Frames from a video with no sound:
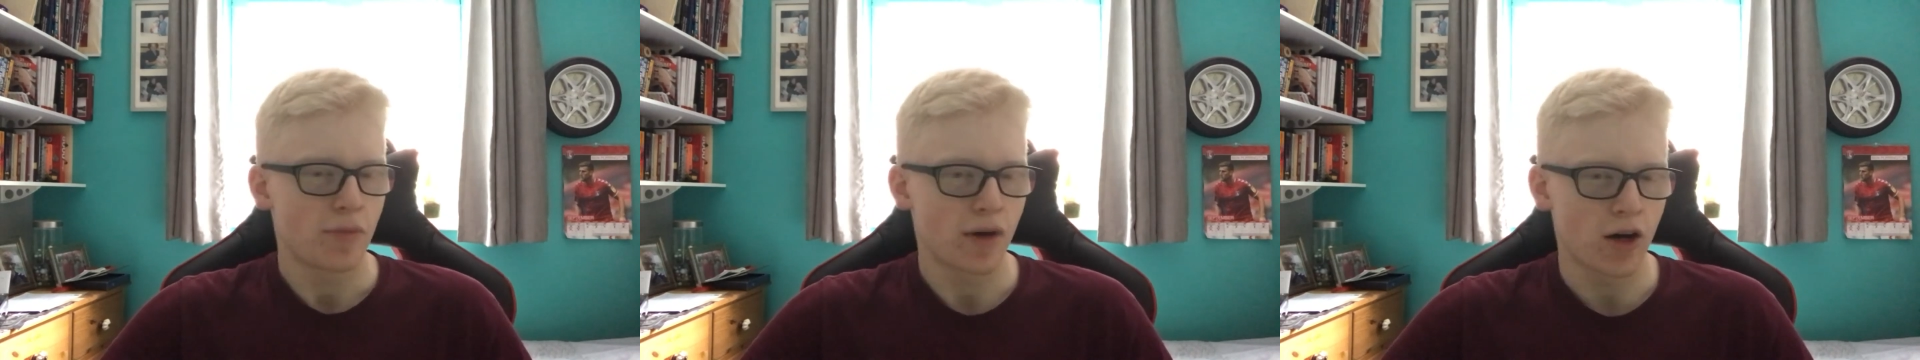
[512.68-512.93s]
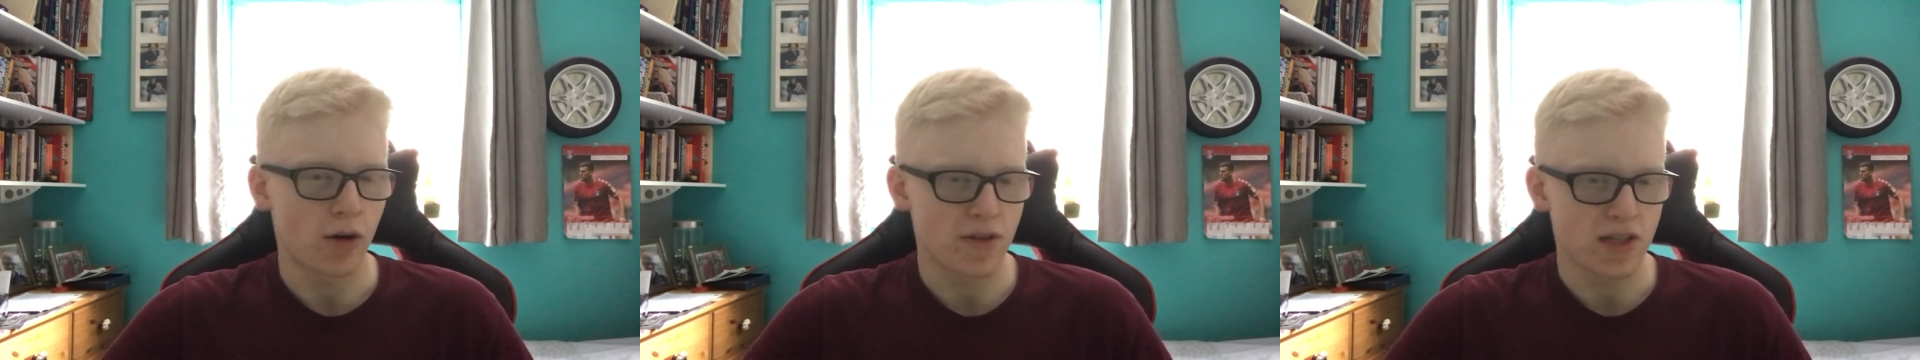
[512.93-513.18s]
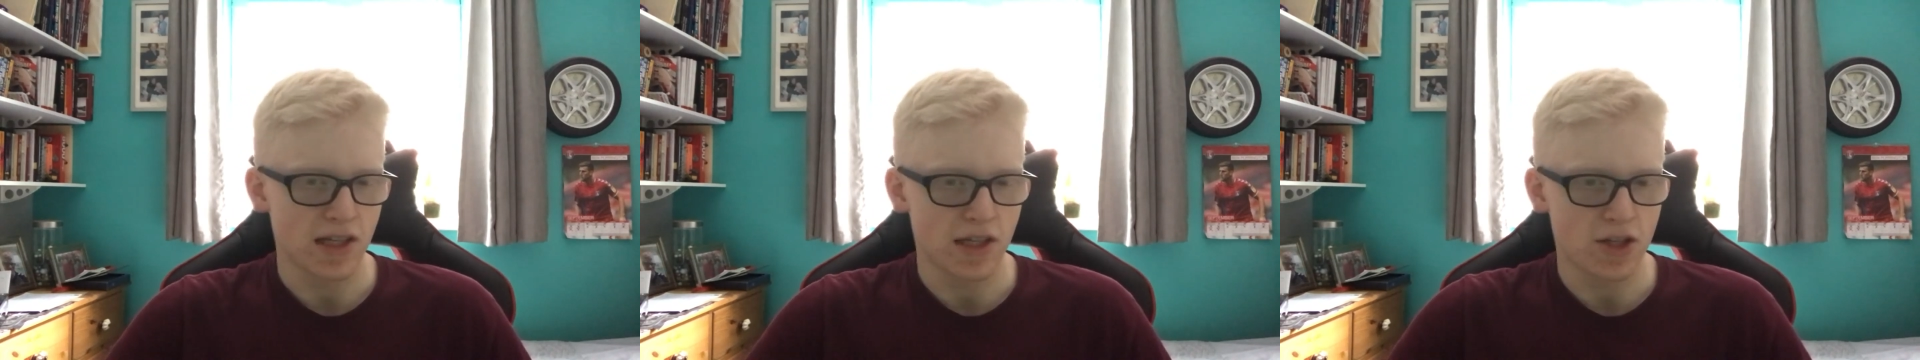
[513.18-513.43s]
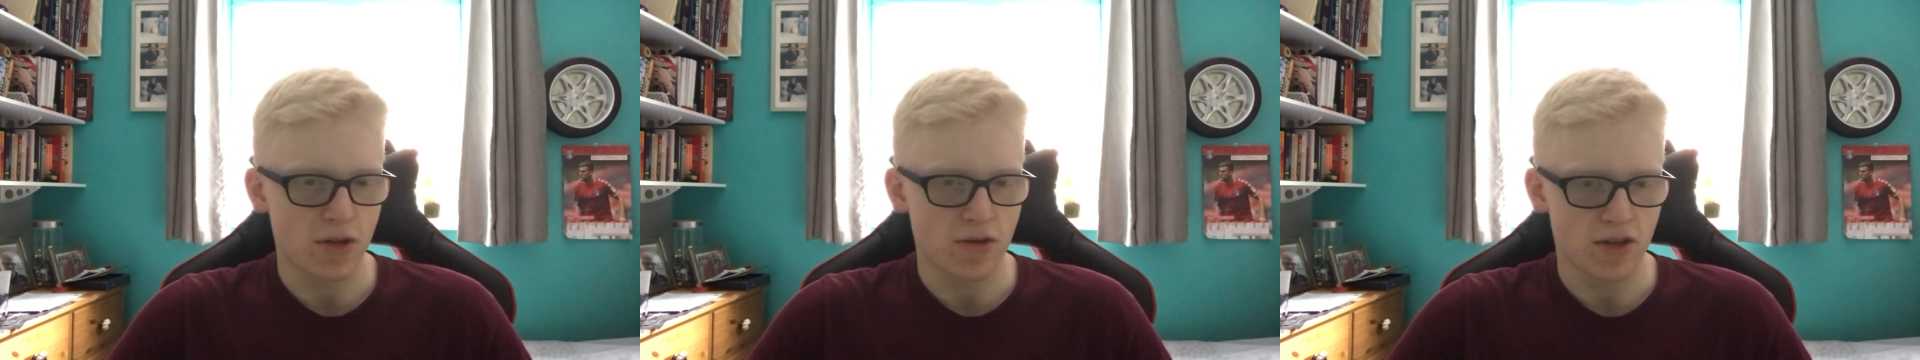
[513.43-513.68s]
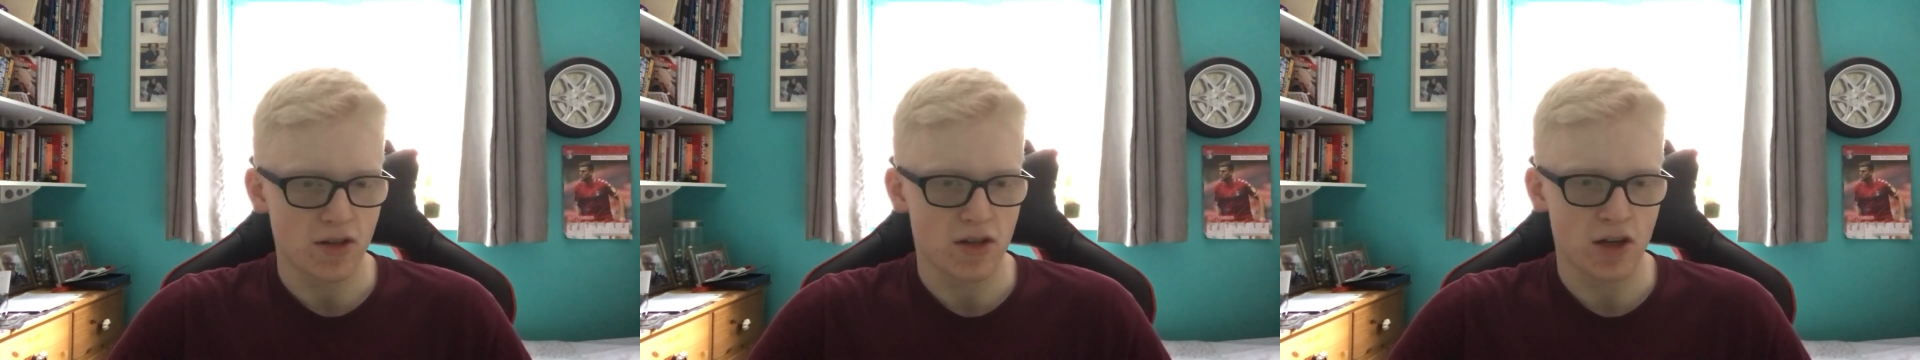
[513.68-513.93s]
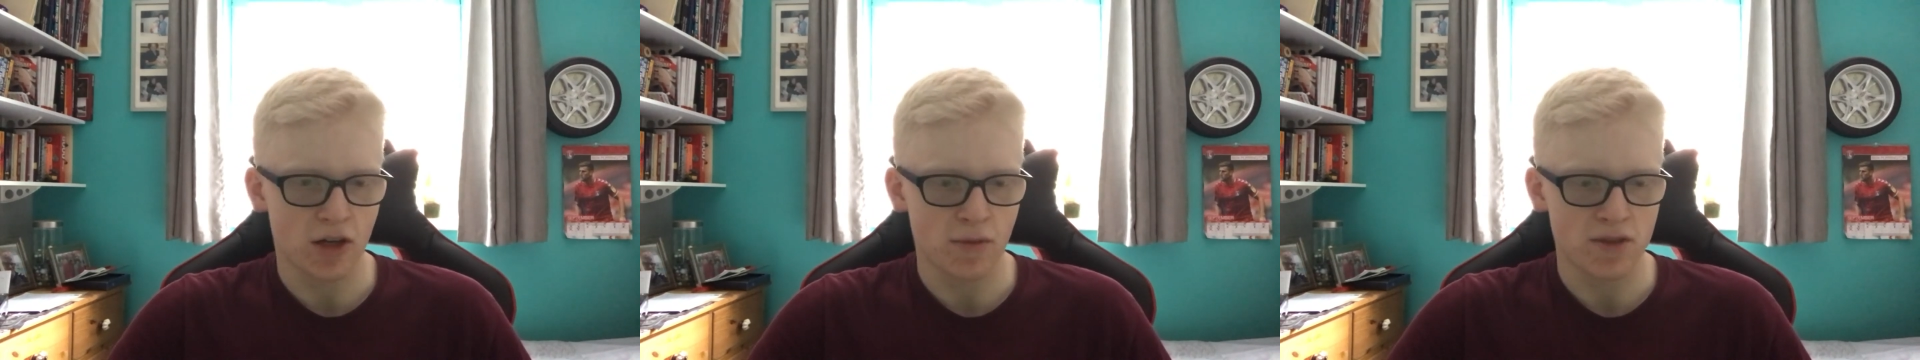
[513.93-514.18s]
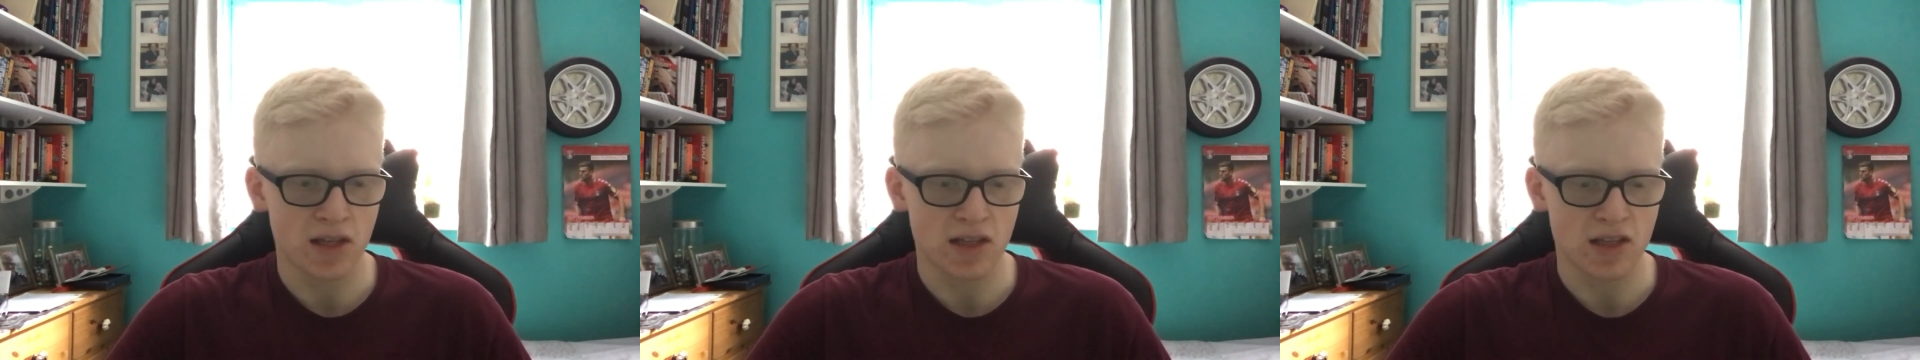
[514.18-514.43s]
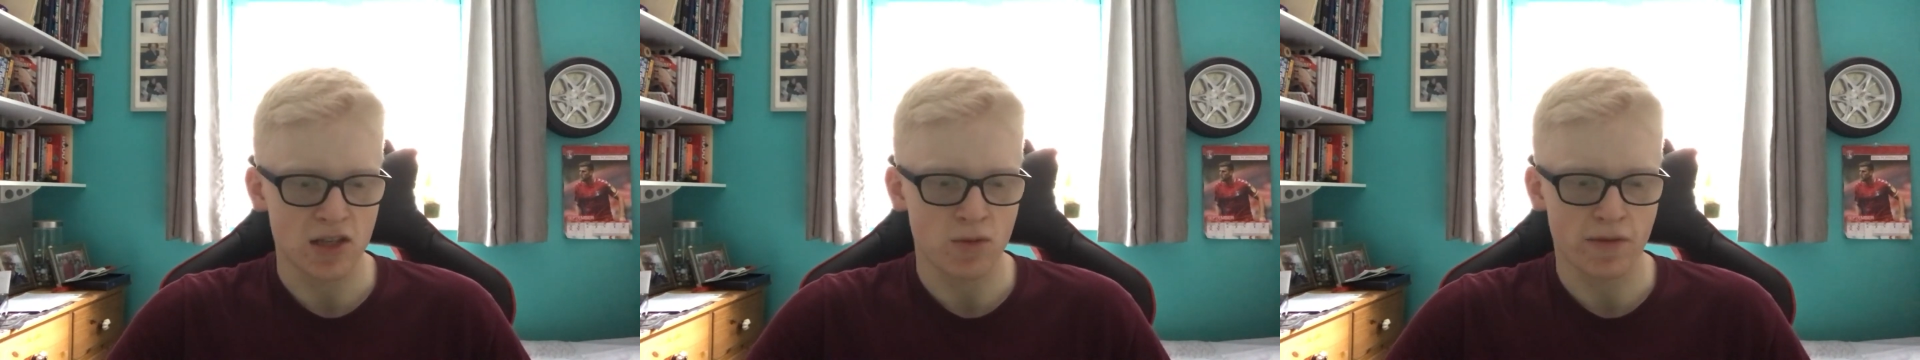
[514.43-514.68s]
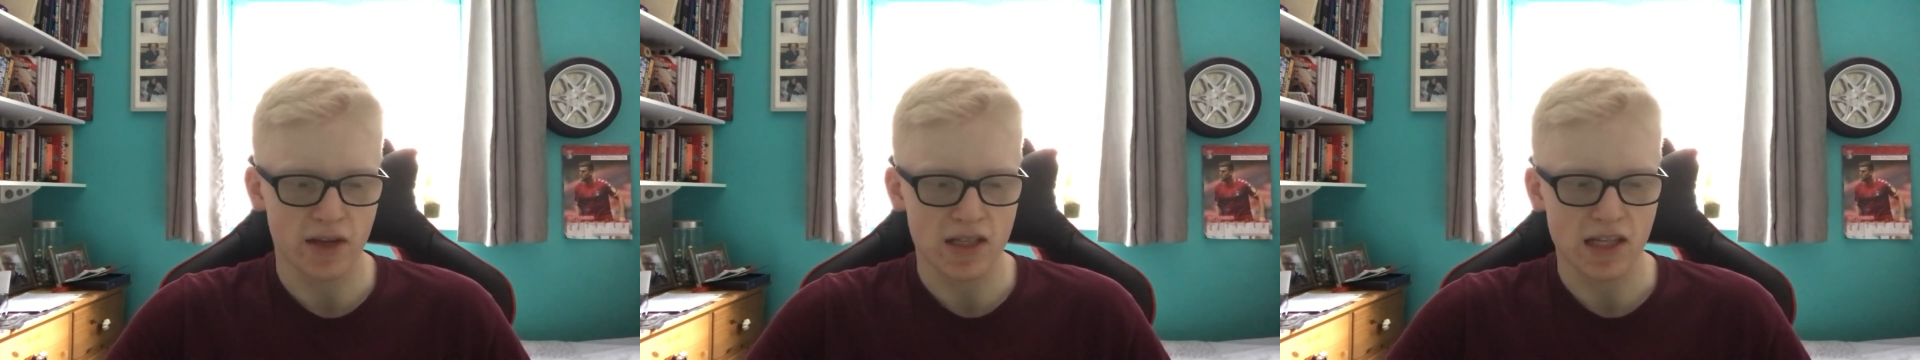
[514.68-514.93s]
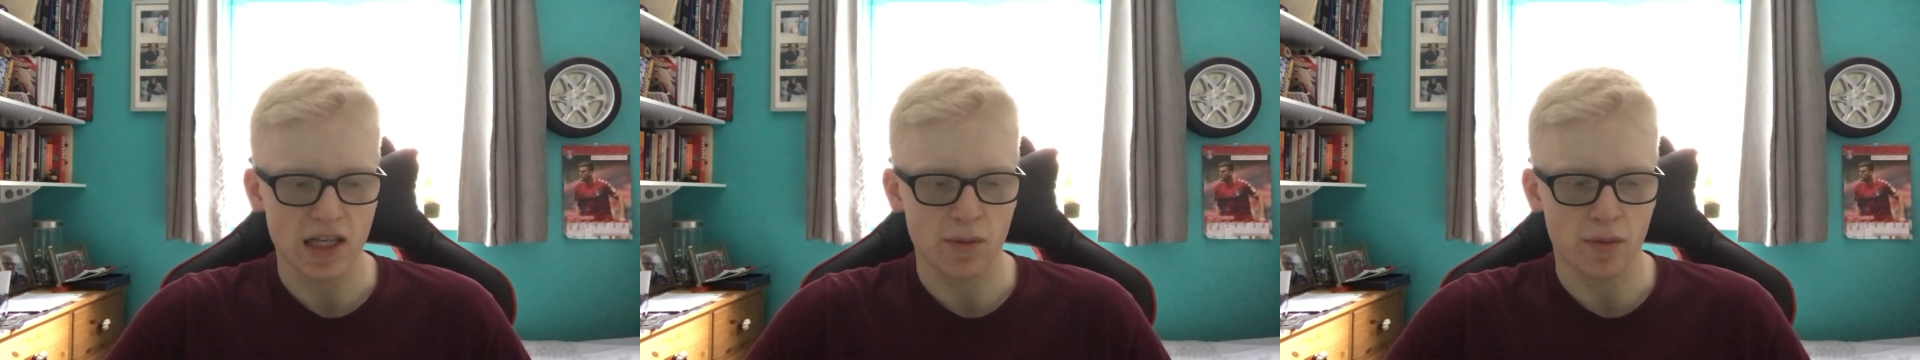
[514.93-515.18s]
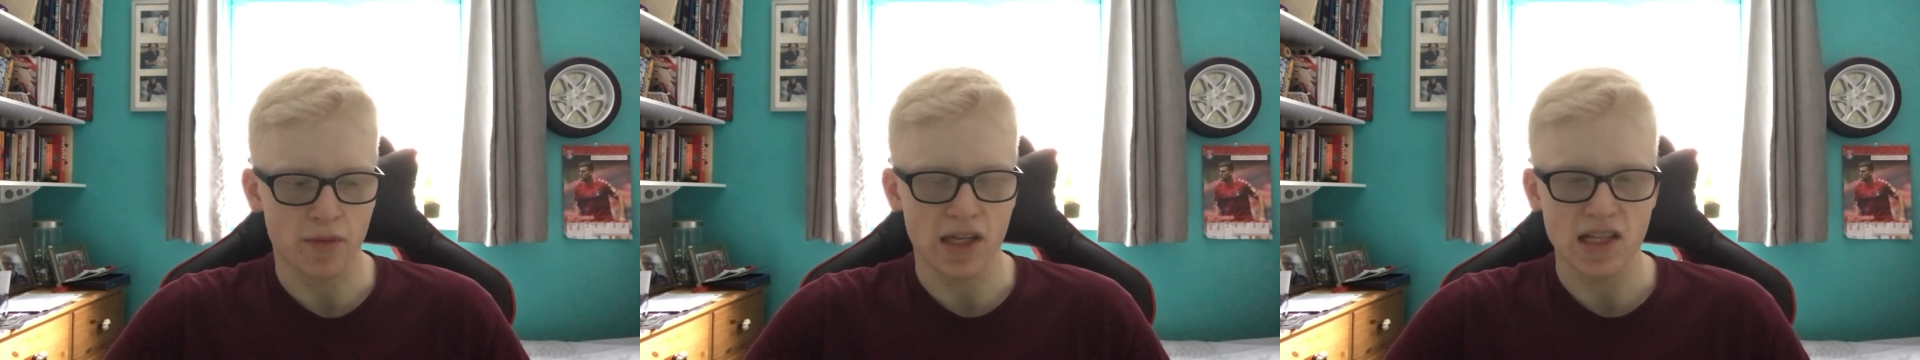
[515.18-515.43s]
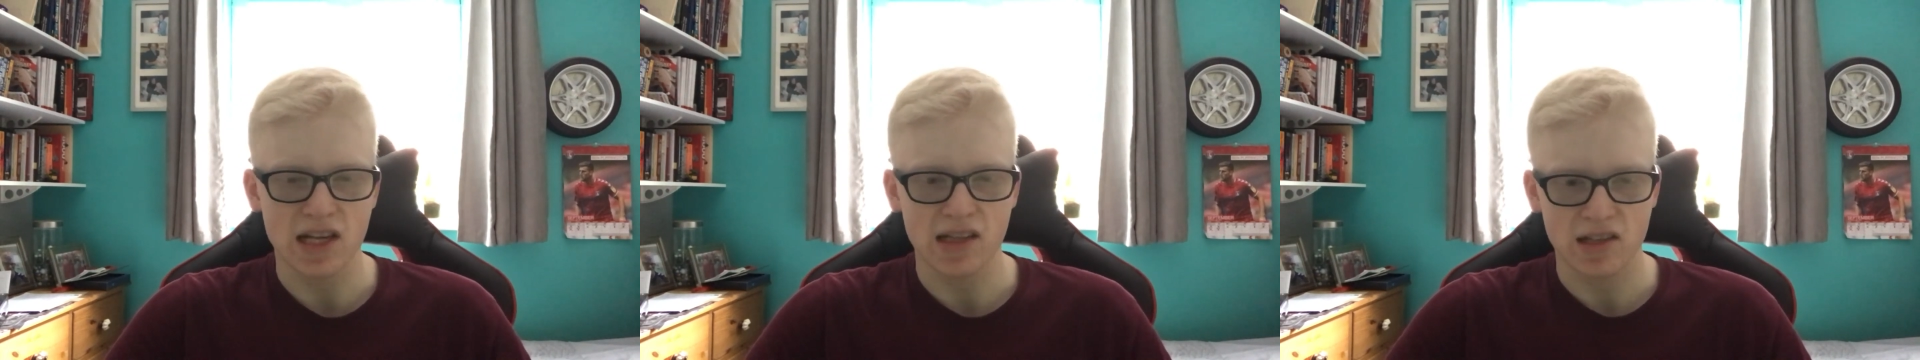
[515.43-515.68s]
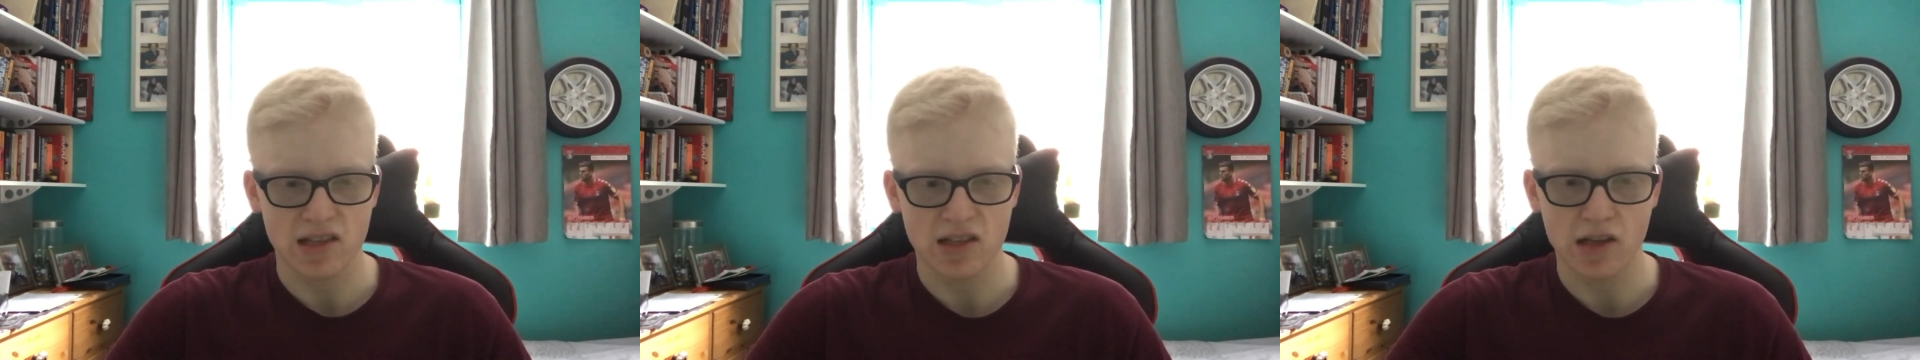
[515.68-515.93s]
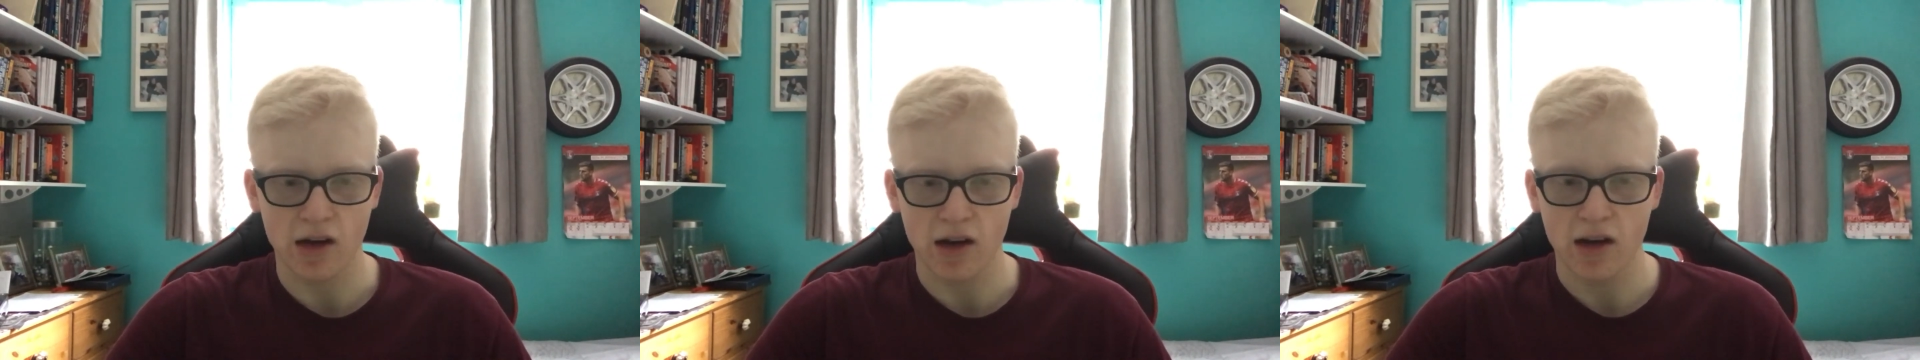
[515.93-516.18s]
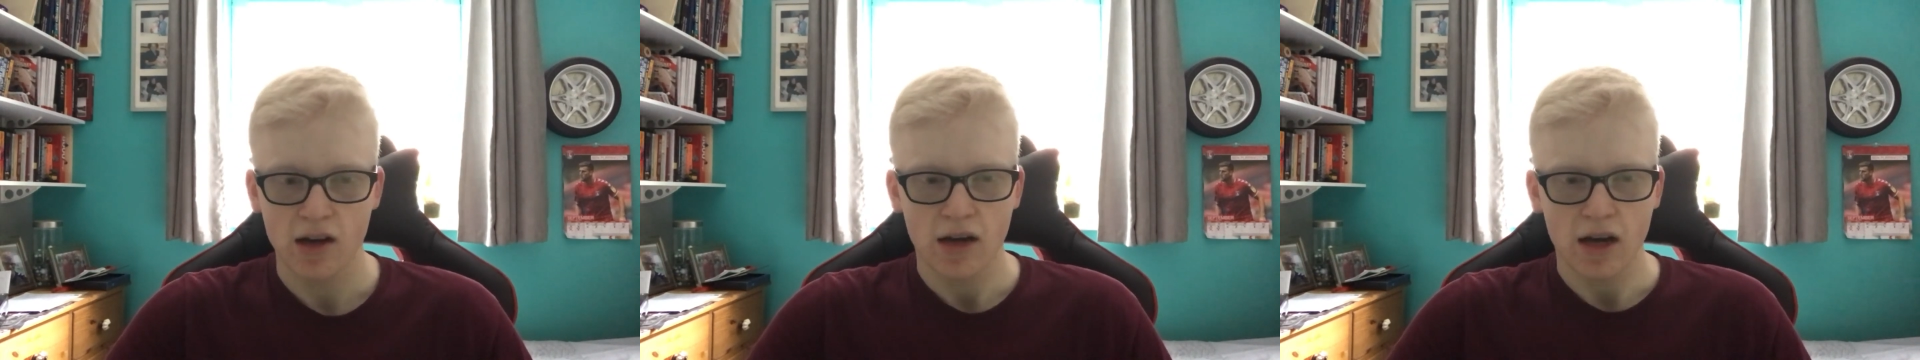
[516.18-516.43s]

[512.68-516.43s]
But obviously, due to the circumstances, we've had to keep him in. He's had to start.